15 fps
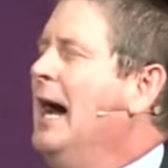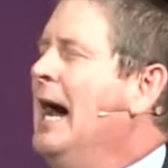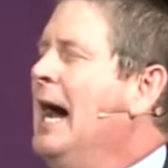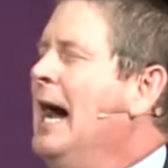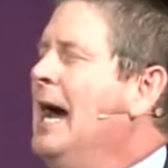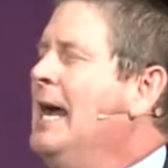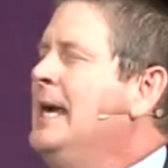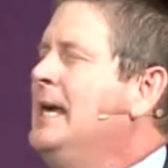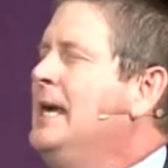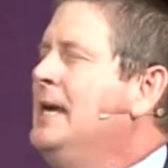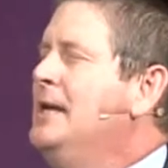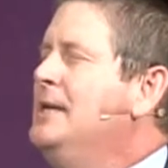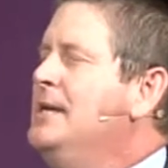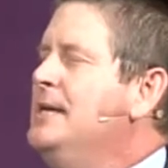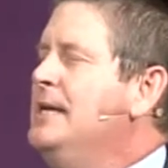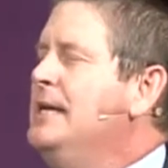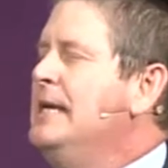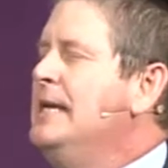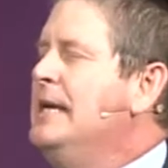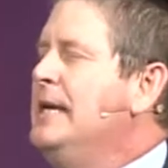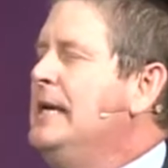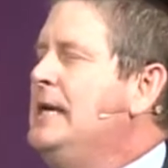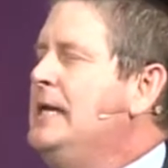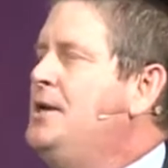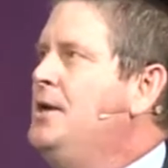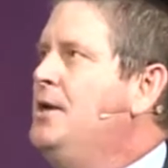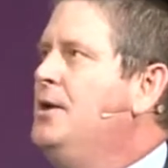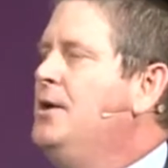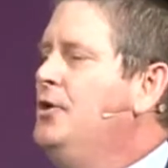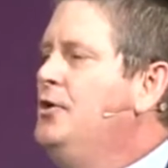I
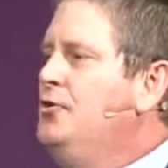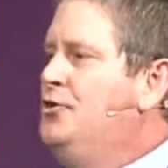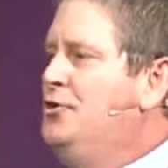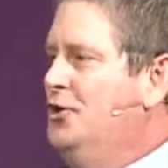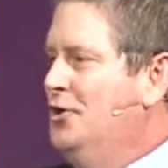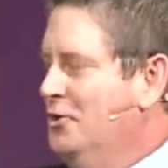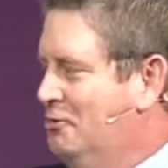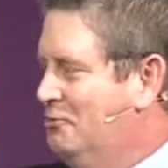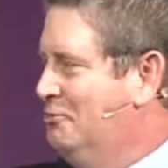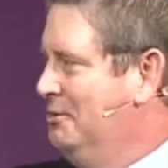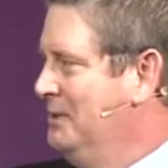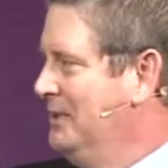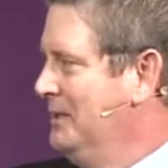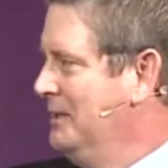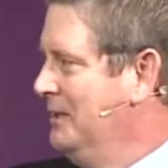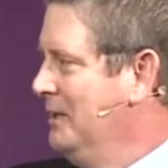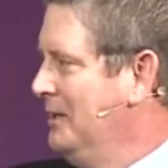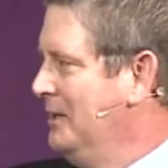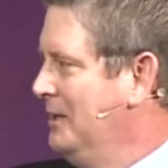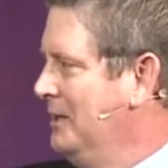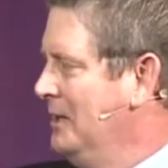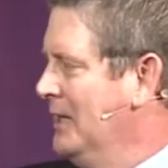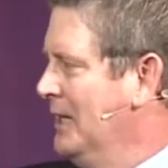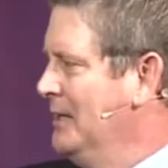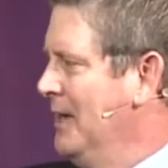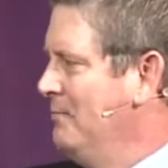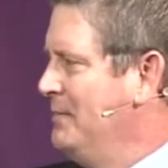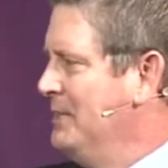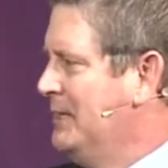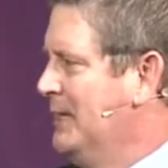need you. And
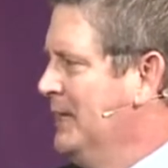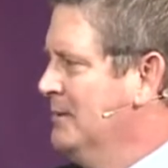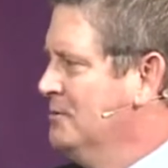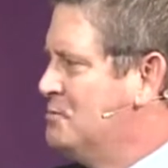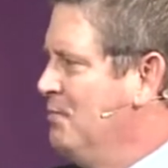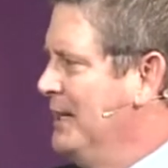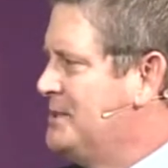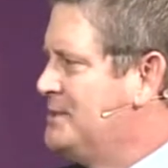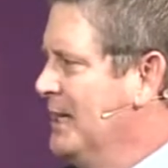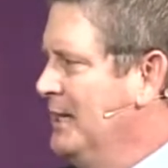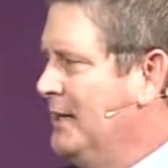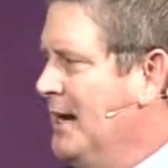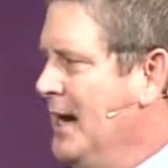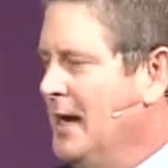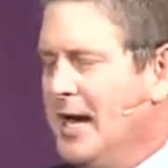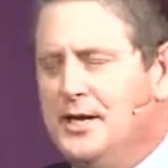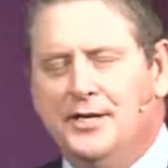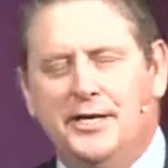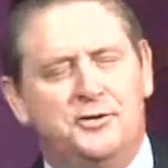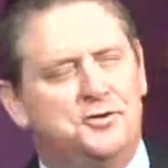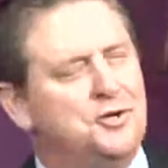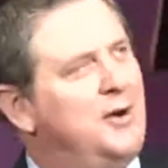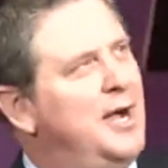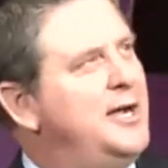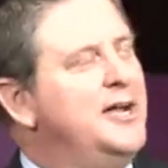that begins by saying, God, I need you. I